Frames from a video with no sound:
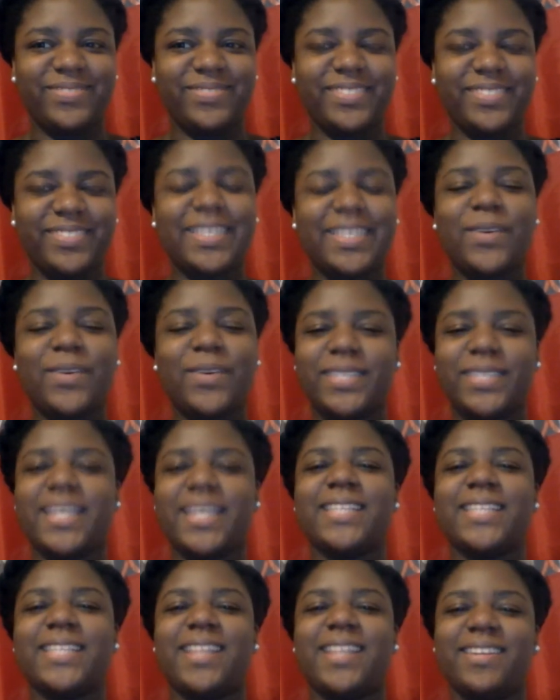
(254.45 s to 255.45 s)
That was a
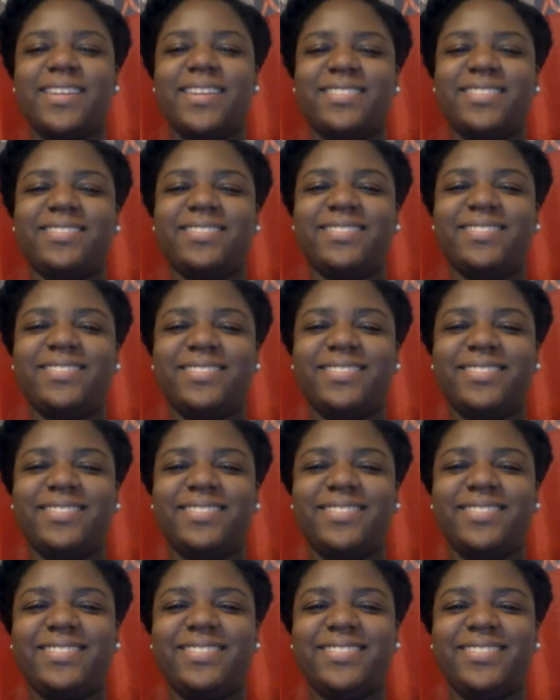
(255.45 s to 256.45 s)
nice line.
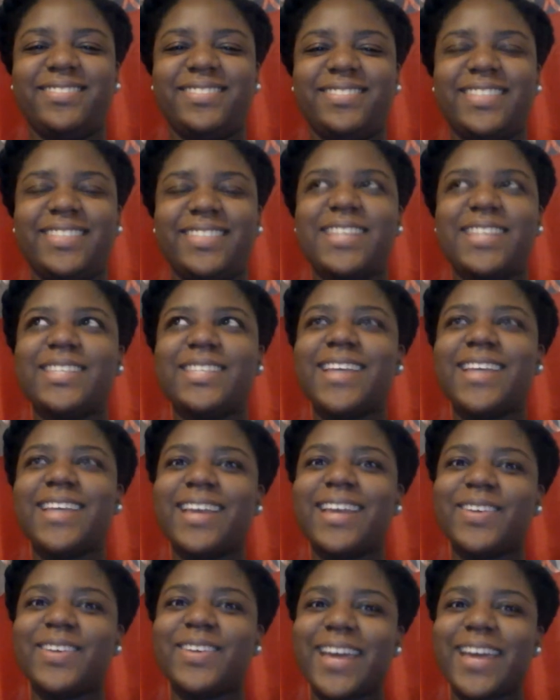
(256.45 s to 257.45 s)
Because, yeah,
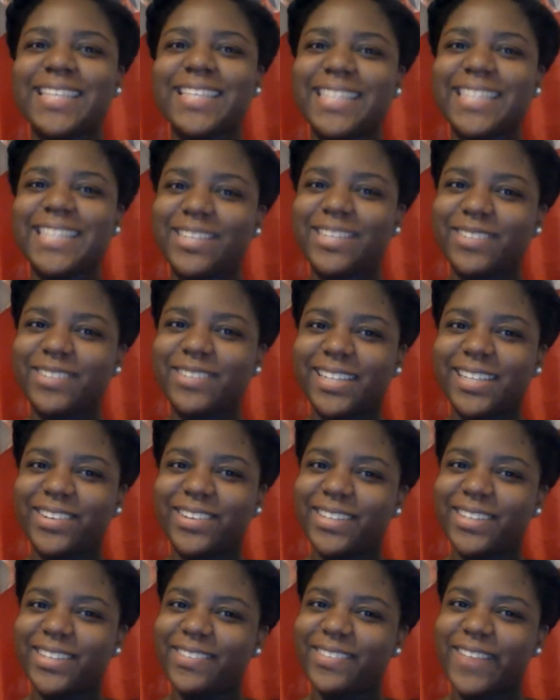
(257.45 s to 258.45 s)
you guys did really
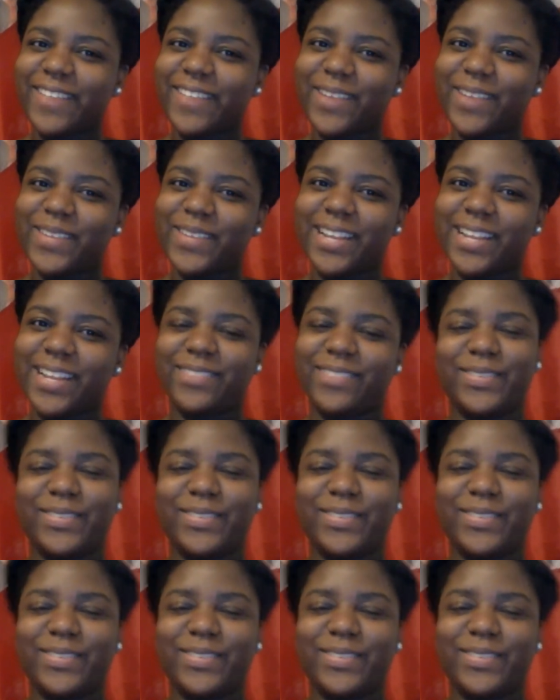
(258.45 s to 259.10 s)
only ever have one life.